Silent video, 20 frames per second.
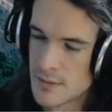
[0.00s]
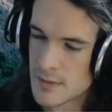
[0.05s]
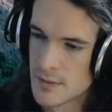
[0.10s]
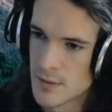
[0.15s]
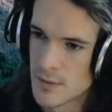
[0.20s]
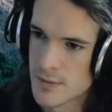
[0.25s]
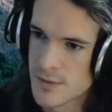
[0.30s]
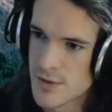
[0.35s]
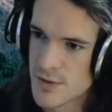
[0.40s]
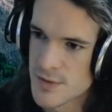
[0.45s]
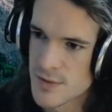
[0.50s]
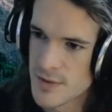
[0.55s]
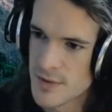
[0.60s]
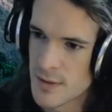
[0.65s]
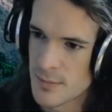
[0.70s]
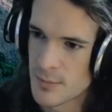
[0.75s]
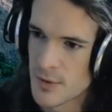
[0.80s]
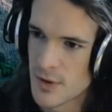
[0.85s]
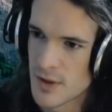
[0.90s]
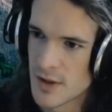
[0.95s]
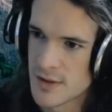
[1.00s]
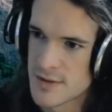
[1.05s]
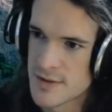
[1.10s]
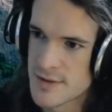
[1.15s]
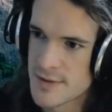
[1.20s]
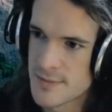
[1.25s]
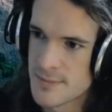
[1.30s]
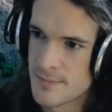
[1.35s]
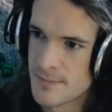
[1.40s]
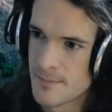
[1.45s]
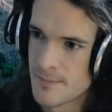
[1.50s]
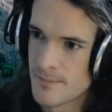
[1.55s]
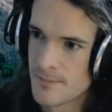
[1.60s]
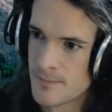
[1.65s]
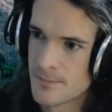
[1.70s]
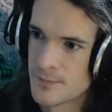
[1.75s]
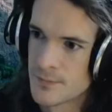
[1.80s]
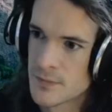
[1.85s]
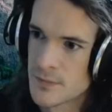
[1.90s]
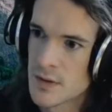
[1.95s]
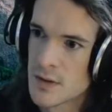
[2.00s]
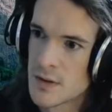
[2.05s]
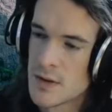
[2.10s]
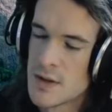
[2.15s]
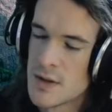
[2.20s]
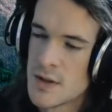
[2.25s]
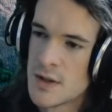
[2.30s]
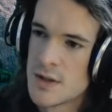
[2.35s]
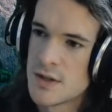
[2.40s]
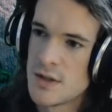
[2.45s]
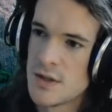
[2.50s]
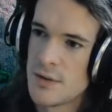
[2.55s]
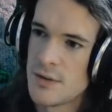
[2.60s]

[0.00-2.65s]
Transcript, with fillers: Ultras with upgrades. Do